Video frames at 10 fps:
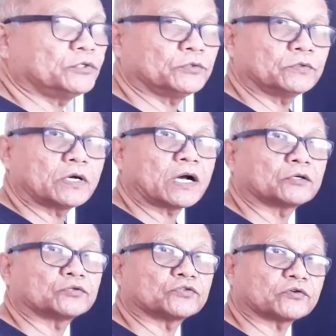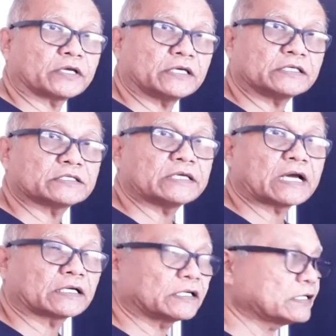you how to trace the
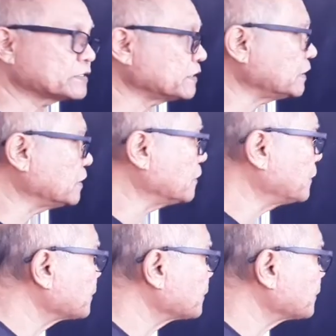angles here.